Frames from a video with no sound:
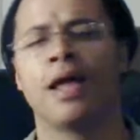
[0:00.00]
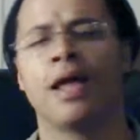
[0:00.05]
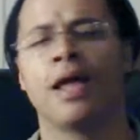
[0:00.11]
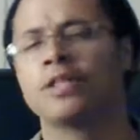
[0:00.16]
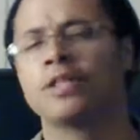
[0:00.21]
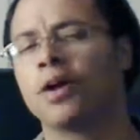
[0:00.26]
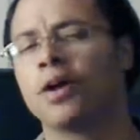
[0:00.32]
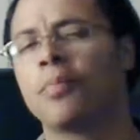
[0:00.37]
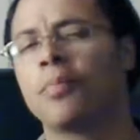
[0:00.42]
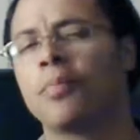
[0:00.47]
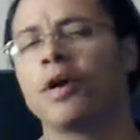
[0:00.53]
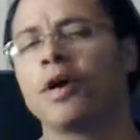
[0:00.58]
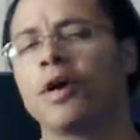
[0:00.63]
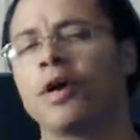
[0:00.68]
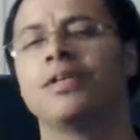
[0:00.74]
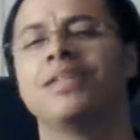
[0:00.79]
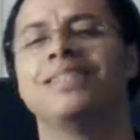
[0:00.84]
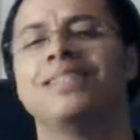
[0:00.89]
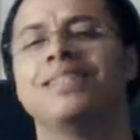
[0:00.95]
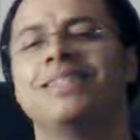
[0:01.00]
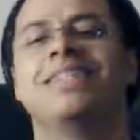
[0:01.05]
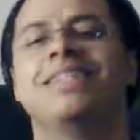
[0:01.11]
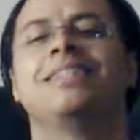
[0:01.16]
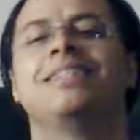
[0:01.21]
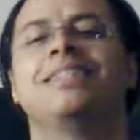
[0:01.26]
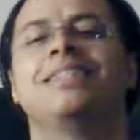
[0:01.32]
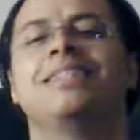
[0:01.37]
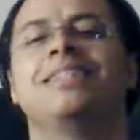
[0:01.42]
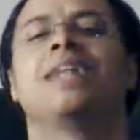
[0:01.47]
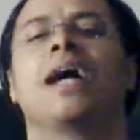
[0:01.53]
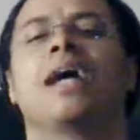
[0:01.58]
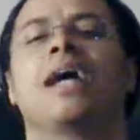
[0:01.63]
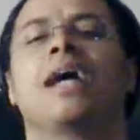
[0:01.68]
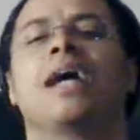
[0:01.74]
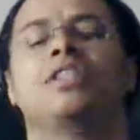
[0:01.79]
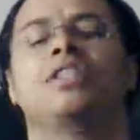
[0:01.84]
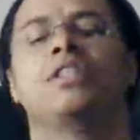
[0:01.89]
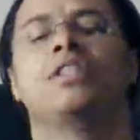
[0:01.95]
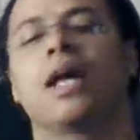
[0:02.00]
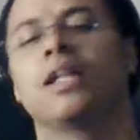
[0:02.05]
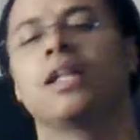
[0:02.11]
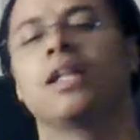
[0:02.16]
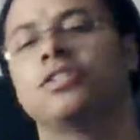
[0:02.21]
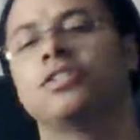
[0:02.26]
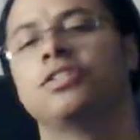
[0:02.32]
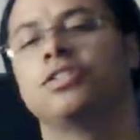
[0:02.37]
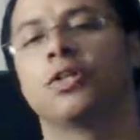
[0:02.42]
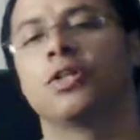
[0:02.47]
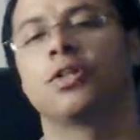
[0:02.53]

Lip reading: It's all part of an intended design that challenges